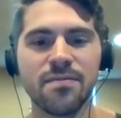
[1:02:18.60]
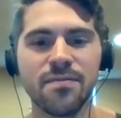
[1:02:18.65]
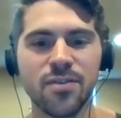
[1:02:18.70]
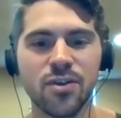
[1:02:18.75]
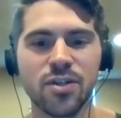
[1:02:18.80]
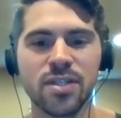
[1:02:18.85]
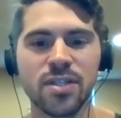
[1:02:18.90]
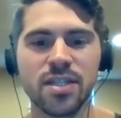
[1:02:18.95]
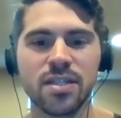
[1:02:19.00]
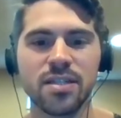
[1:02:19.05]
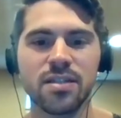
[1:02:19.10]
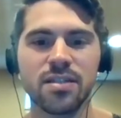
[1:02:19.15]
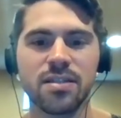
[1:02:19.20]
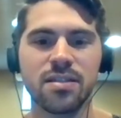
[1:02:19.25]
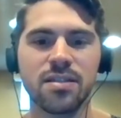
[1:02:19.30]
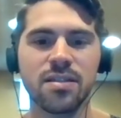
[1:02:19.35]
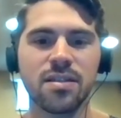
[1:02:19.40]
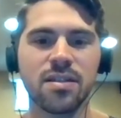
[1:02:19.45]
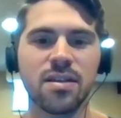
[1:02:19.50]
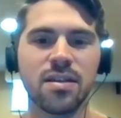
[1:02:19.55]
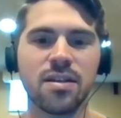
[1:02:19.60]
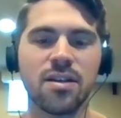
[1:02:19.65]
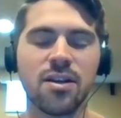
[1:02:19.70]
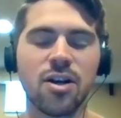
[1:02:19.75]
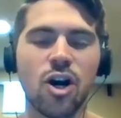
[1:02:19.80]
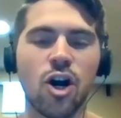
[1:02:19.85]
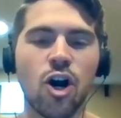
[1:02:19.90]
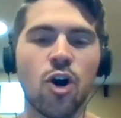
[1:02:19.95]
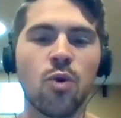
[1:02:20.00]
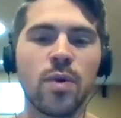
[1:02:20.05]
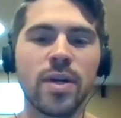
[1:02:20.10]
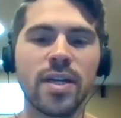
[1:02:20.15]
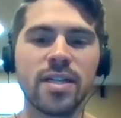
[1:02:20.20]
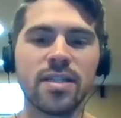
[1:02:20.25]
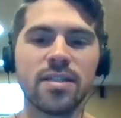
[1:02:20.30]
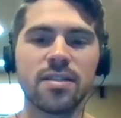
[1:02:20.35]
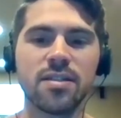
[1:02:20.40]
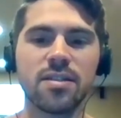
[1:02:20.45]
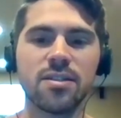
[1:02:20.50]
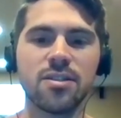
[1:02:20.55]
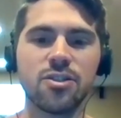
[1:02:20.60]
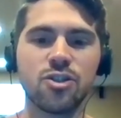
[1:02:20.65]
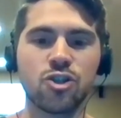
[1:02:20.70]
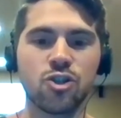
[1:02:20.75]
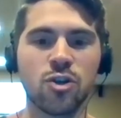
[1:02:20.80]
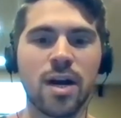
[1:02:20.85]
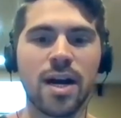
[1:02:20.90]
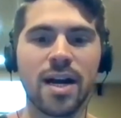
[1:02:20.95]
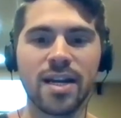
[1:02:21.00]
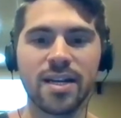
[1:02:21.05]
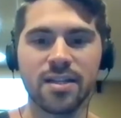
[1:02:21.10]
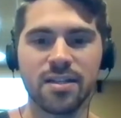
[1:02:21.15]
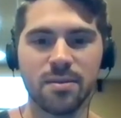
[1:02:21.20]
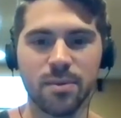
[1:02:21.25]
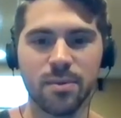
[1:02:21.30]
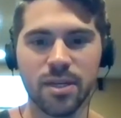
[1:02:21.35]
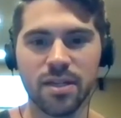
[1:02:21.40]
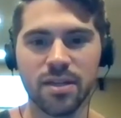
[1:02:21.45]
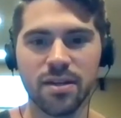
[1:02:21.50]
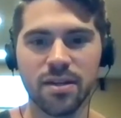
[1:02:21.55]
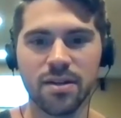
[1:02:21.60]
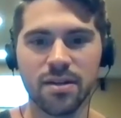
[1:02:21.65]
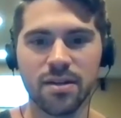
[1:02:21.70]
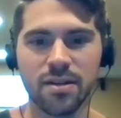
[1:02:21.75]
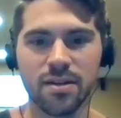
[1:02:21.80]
versus always trying to be there.